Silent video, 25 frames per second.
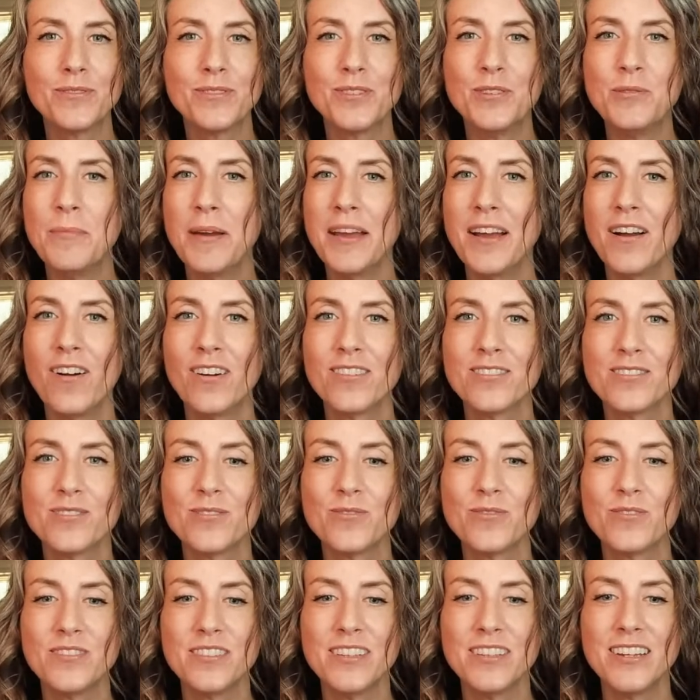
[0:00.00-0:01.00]
You may
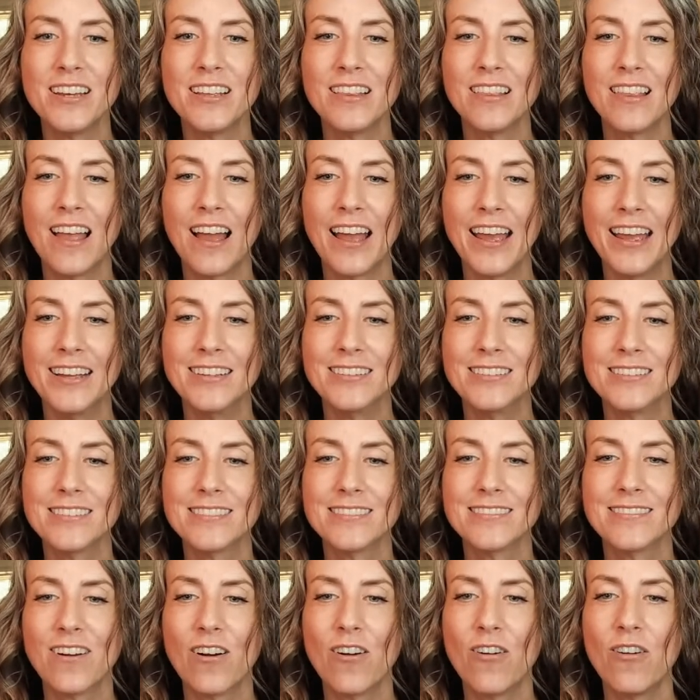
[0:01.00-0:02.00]
also see a light,
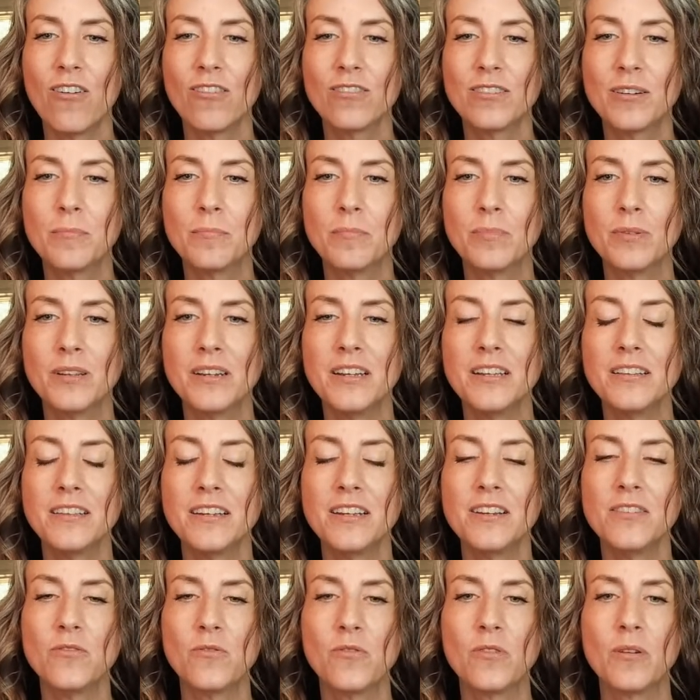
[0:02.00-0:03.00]
all
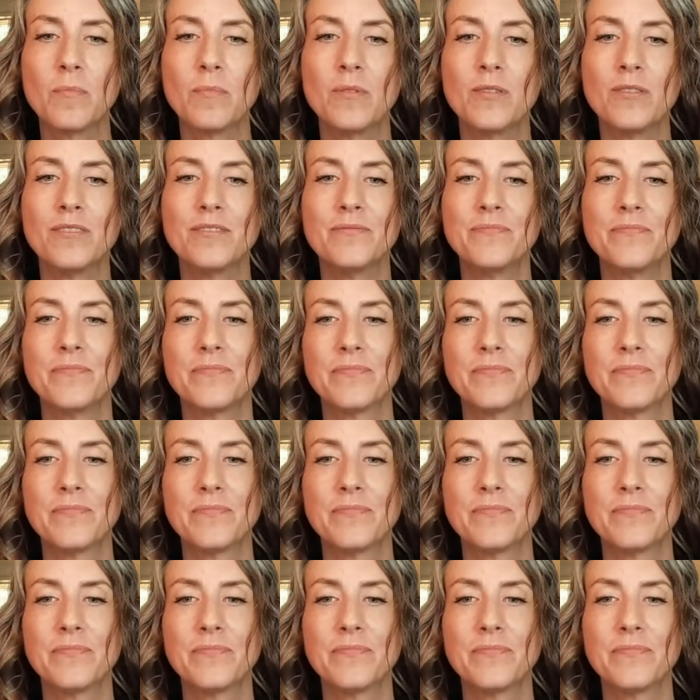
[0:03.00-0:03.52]
completely normal.